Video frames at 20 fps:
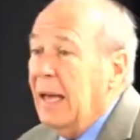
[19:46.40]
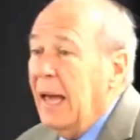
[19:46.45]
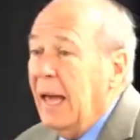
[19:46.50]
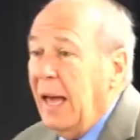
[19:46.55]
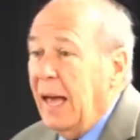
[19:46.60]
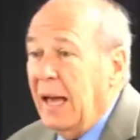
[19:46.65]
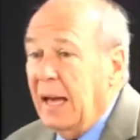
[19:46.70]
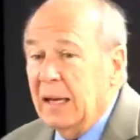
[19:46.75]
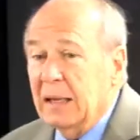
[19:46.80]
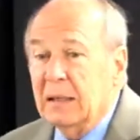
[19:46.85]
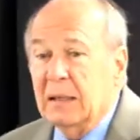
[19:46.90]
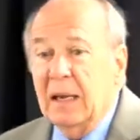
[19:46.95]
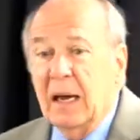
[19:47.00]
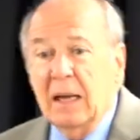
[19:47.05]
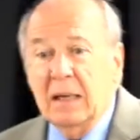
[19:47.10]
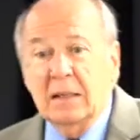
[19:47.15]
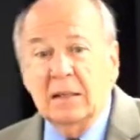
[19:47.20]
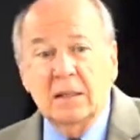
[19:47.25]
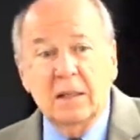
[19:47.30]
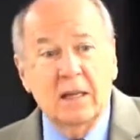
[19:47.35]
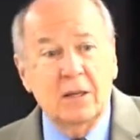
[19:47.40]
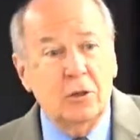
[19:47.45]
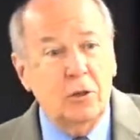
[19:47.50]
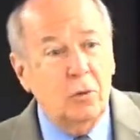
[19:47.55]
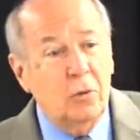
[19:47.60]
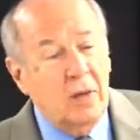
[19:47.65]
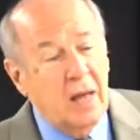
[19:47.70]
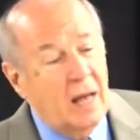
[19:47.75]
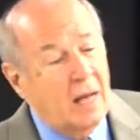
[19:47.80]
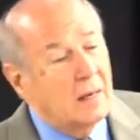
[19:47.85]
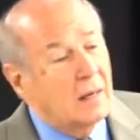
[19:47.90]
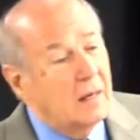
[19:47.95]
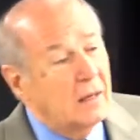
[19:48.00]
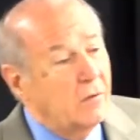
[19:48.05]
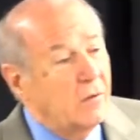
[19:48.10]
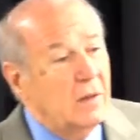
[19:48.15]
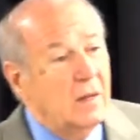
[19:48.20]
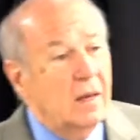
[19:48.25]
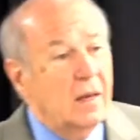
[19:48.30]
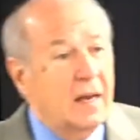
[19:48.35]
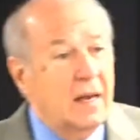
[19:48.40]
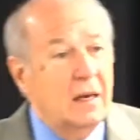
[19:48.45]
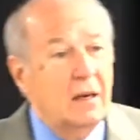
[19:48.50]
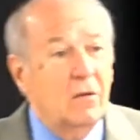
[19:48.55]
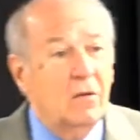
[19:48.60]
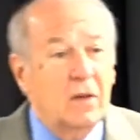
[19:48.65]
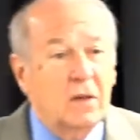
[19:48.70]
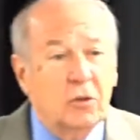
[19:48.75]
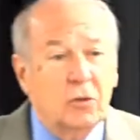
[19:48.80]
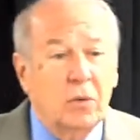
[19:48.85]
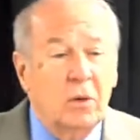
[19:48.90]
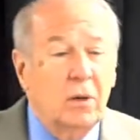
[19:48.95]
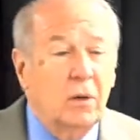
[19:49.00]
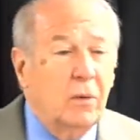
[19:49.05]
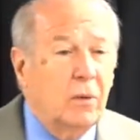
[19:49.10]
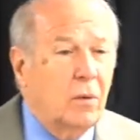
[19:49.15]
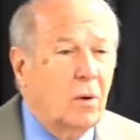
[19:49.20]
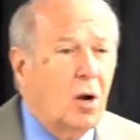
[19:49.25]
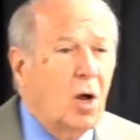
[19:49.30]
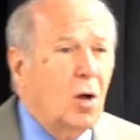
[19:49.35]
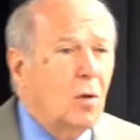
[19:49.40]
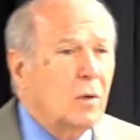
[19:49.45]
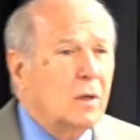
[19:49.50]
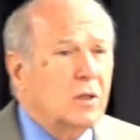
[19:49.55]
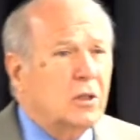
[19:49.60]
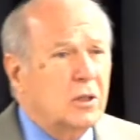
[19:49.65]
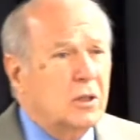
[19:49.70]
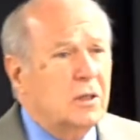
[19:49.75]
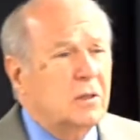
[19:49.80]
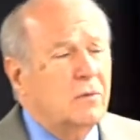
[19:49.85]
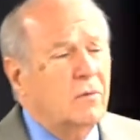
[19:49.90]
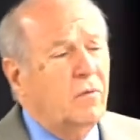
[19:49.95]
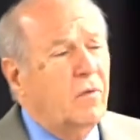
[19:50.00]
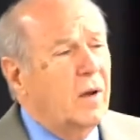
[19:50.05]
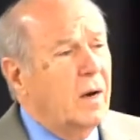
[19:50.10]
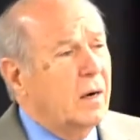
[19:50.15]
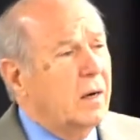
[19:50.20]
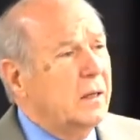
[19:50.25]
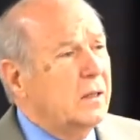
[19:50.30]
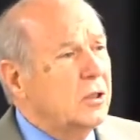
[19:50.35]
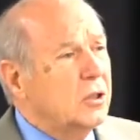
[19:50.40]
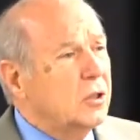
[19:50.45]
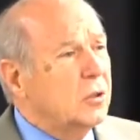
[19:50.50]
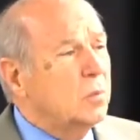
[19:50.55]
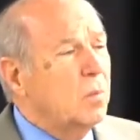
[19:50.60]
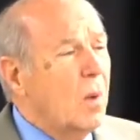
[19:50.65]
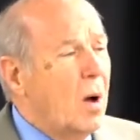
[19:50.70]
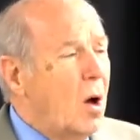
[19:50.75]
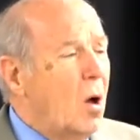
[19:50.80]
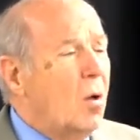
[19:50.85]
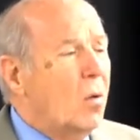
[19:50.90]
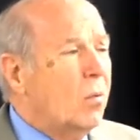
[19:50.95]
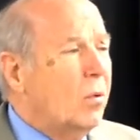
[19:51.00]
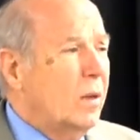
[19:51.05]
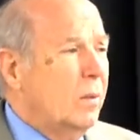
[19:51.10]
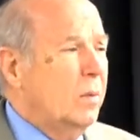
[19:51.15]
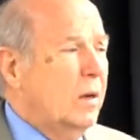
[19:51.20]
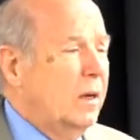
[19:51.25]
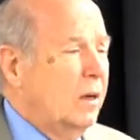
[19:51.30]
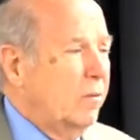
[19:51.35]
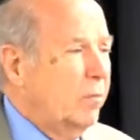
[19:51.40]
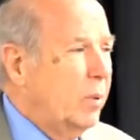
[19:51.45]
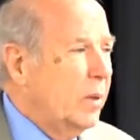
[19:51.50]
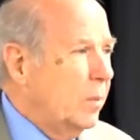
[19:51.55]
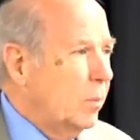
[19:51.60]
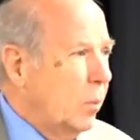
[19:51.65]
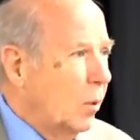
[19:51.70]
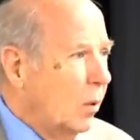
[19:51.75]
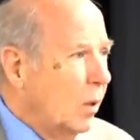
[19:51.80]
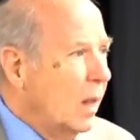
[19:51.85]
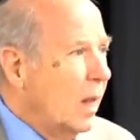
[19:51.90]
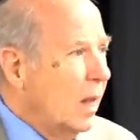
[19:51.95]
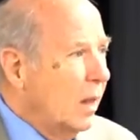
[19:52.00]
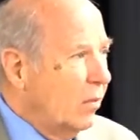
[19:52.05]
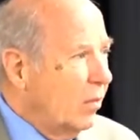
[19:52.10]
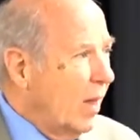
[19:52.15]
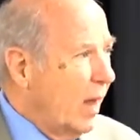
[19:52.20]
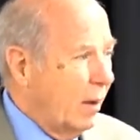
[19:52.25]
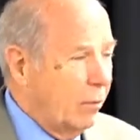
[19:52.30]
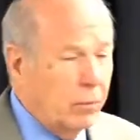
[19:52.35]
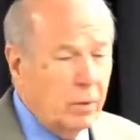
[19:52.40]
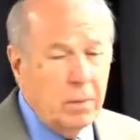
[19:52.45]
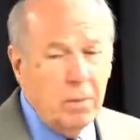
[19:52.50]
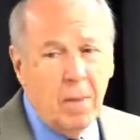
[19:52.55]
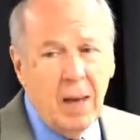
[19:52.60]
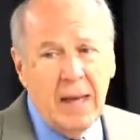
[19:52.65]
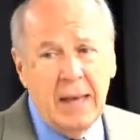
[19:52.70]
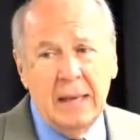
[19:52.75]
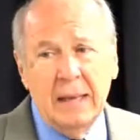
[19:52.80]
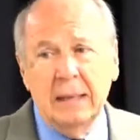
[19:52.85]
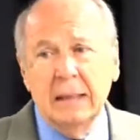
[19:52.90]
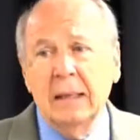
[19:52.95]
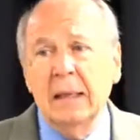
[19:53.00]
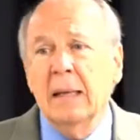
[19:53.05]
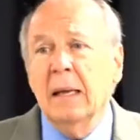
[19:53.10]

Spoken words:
and said you can't live in the land of Israel. There were only just a very small remnant of people that remained